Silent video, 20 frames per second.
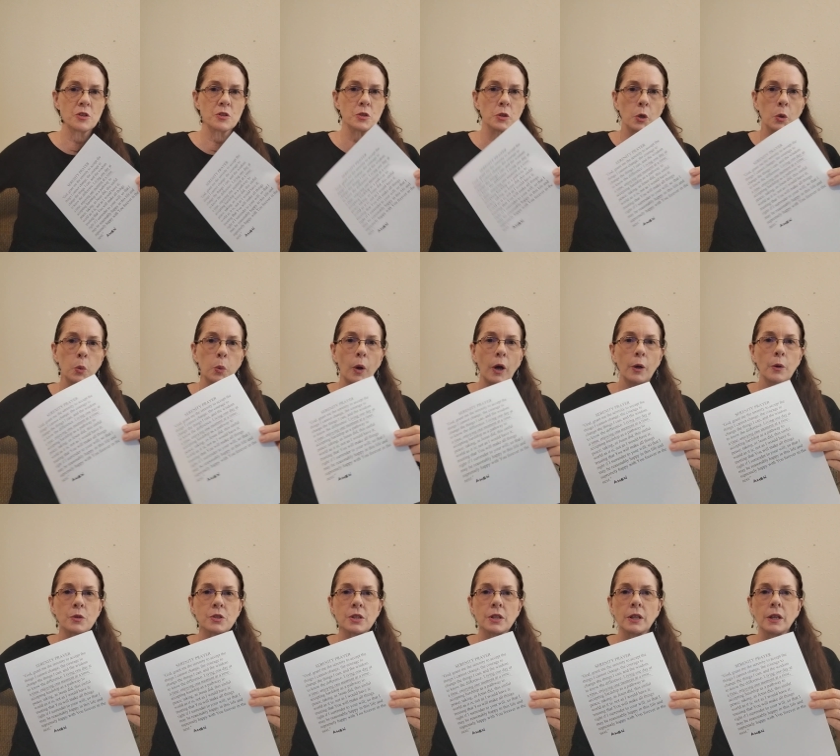just
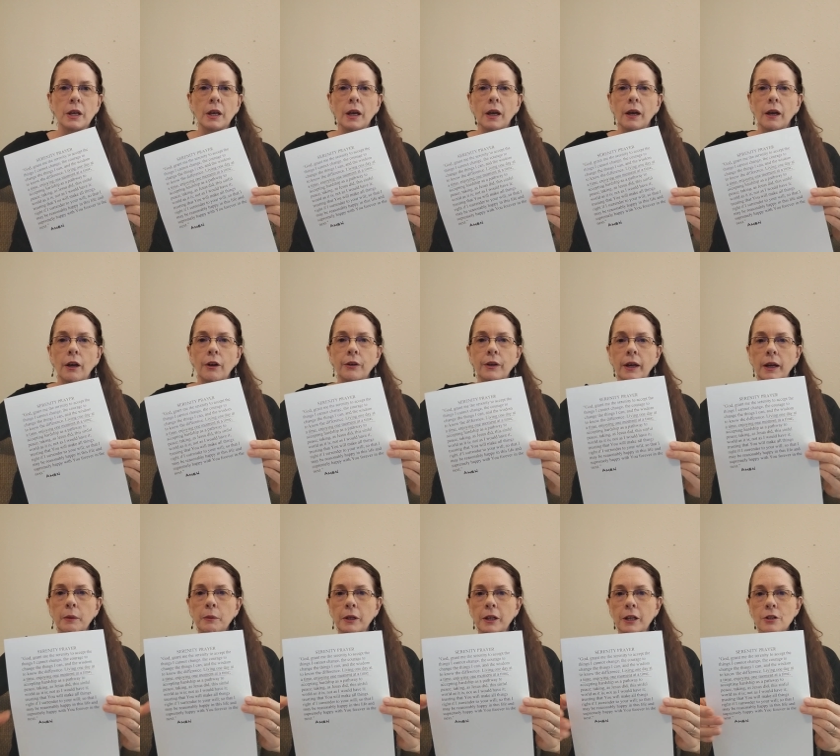quote.
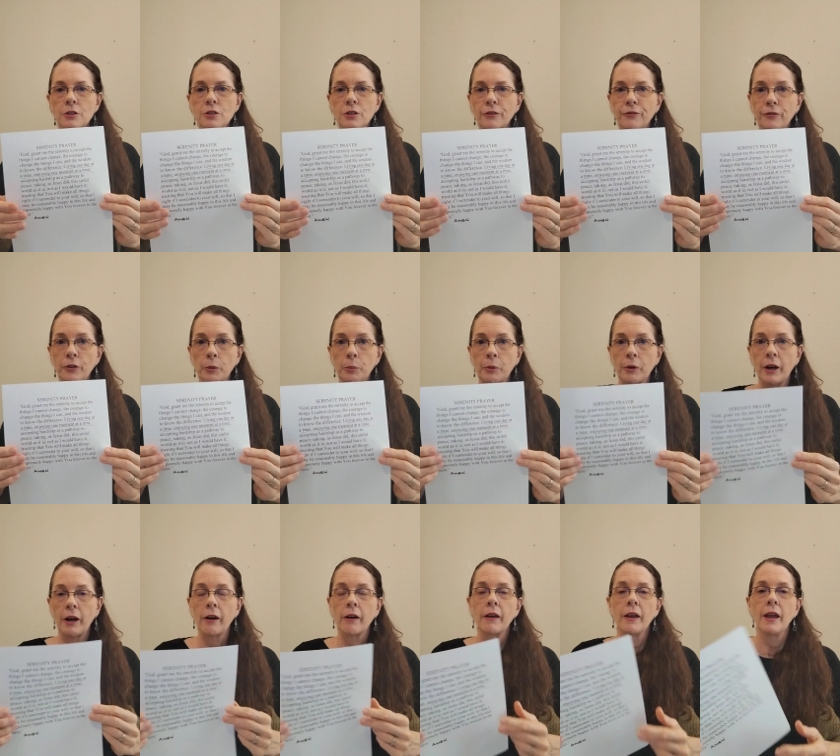Okay, but here's the full
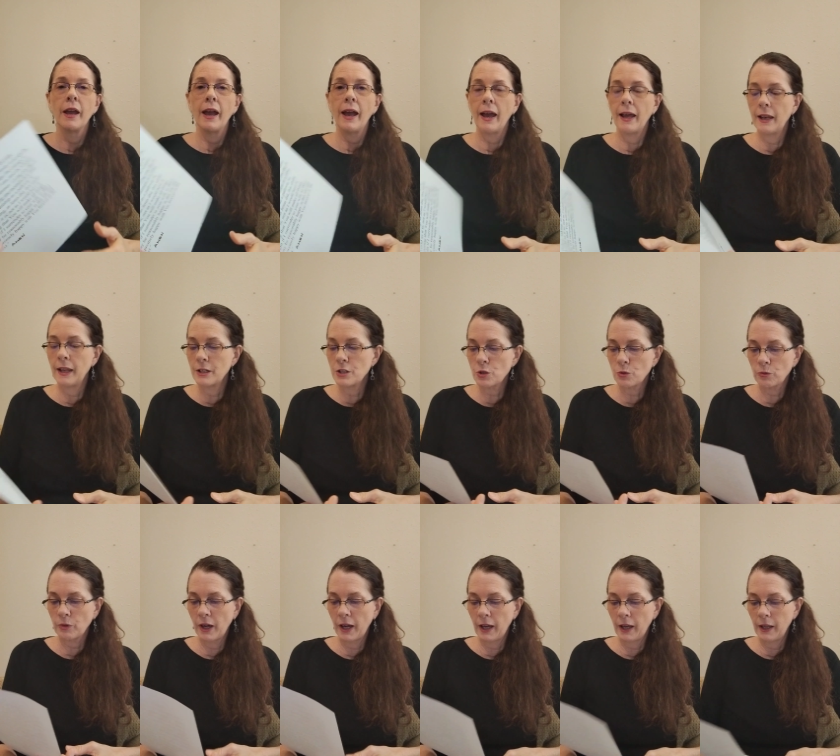prayer. And it's
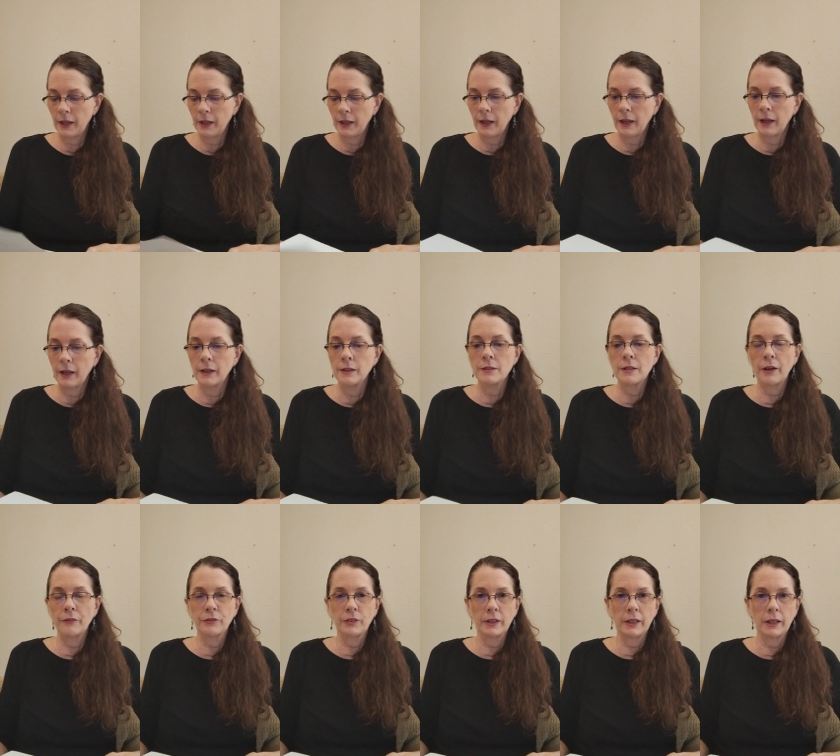read in
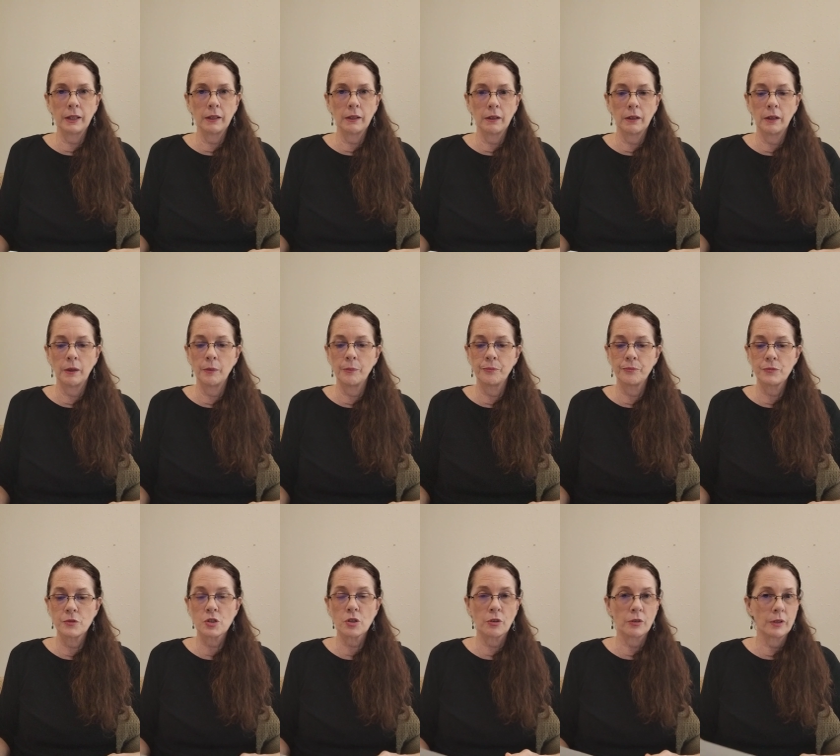definitely
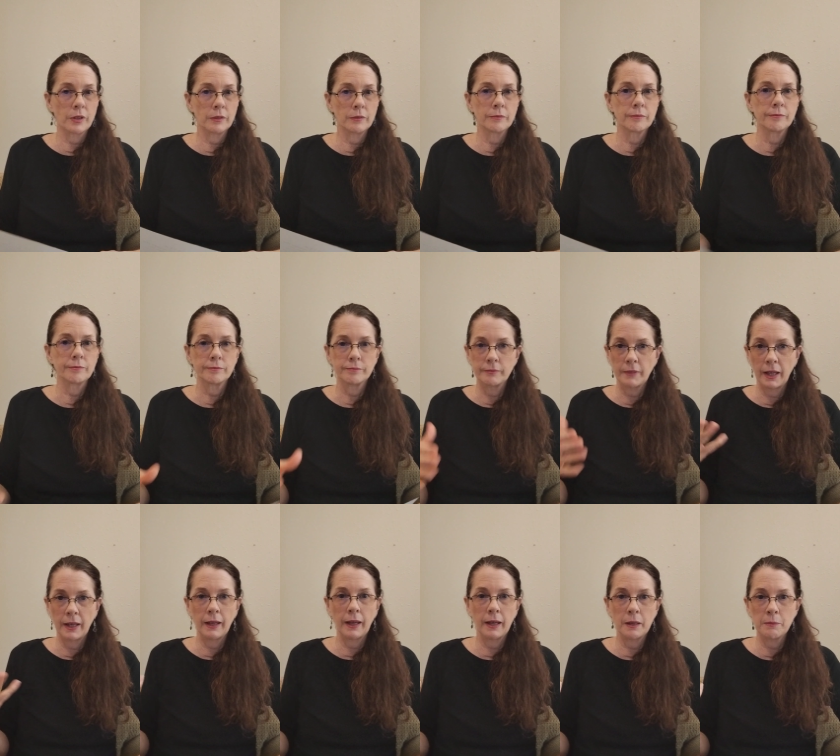certain
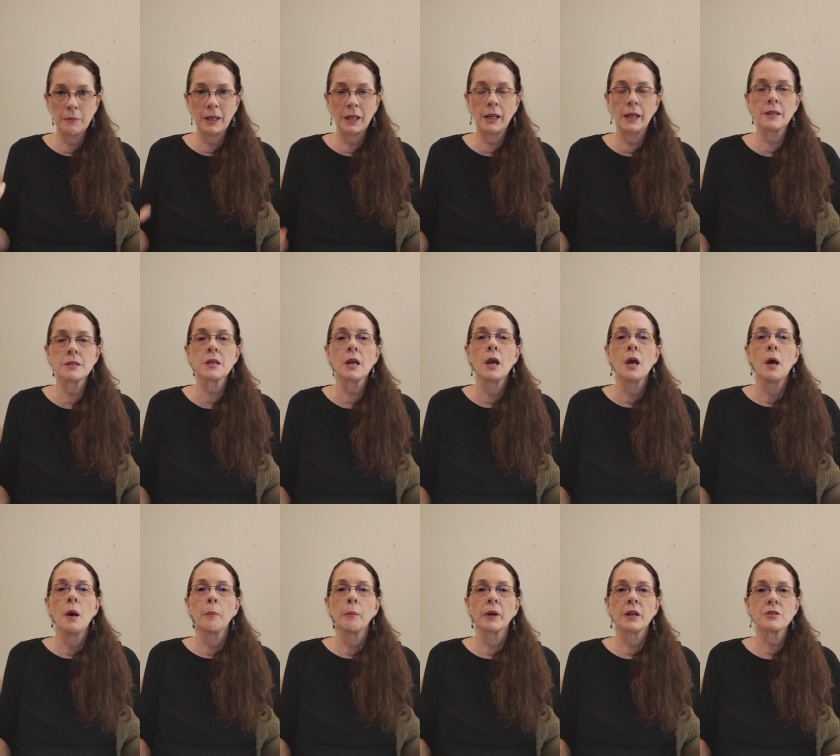AA meetings,
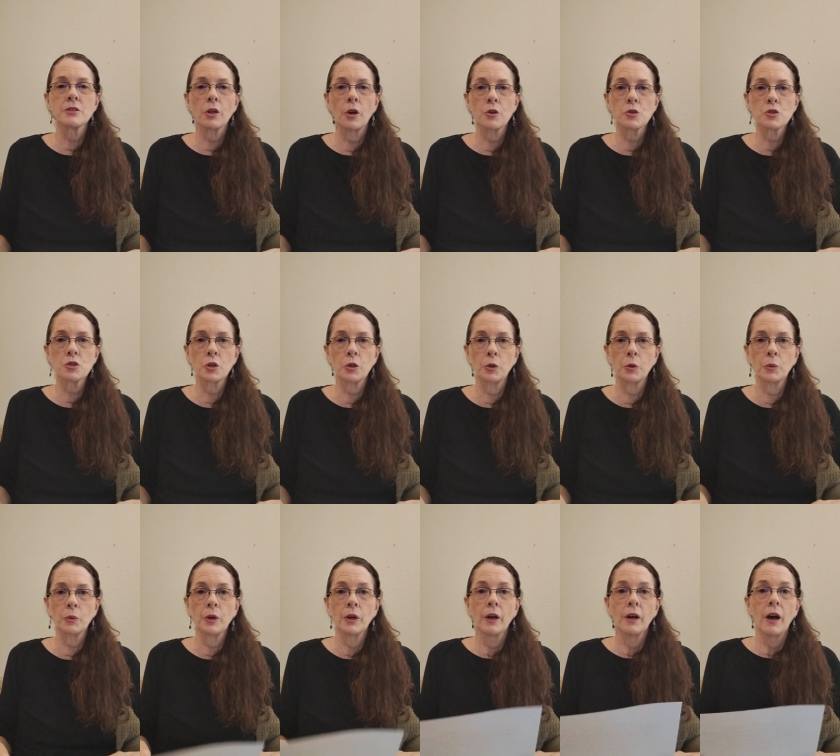but it's
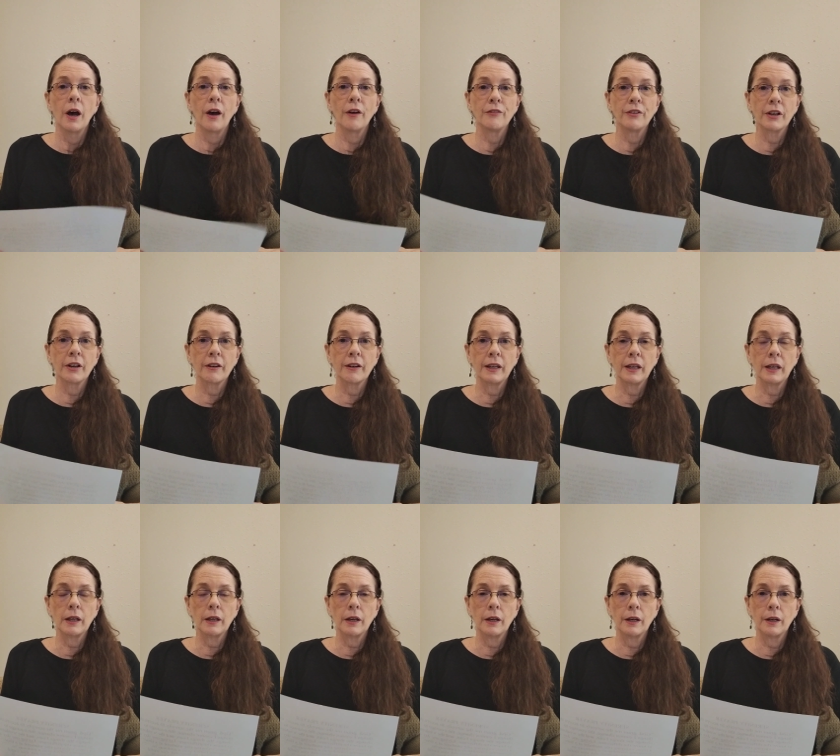also a
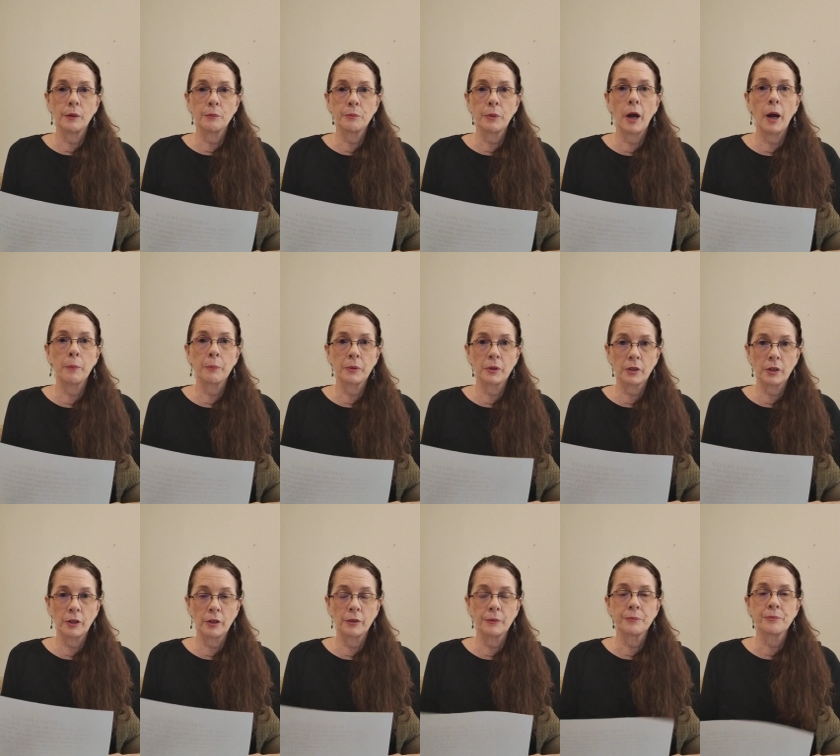very
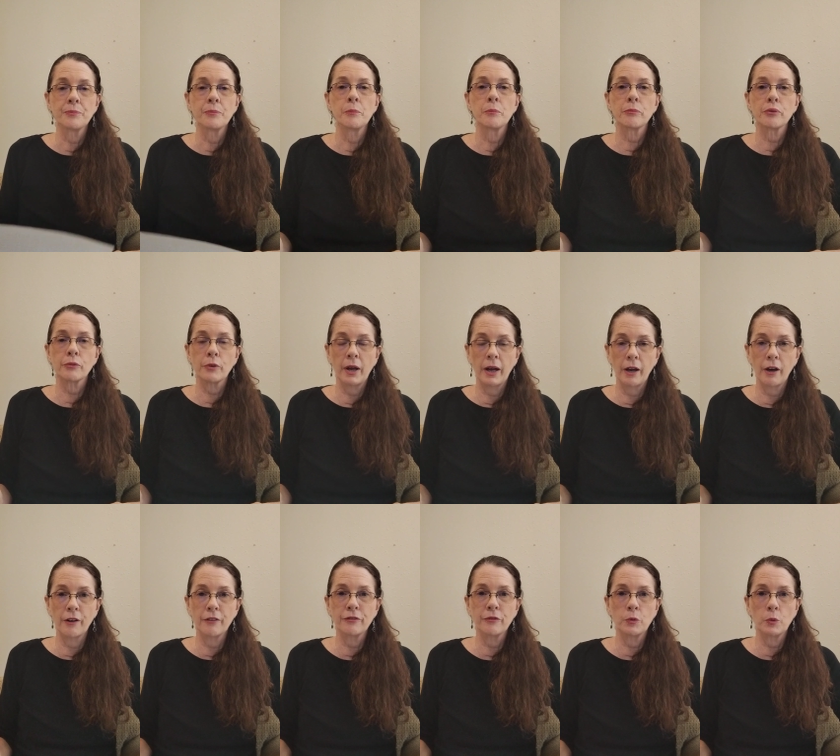popular
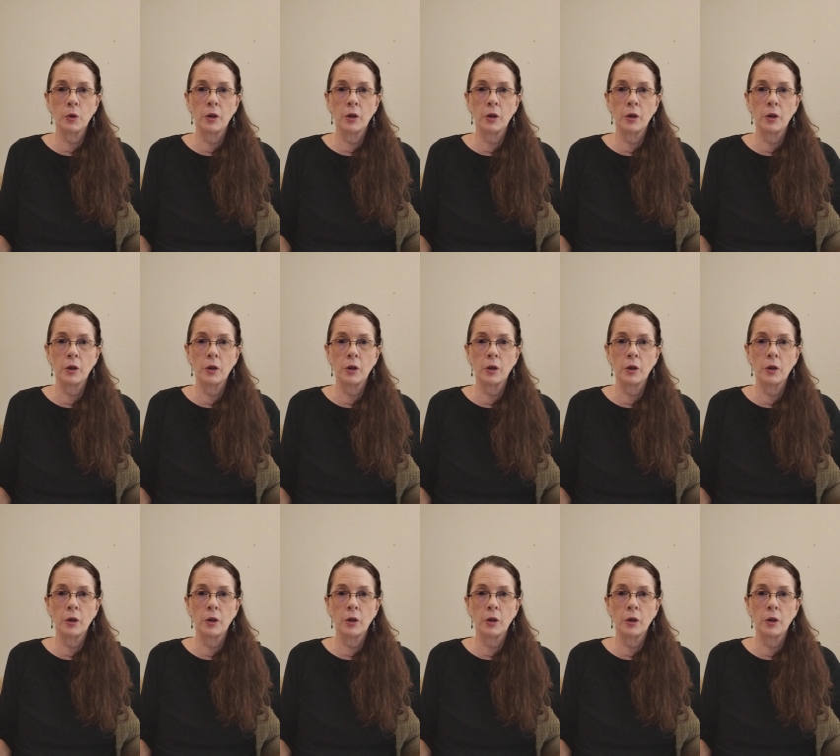prayer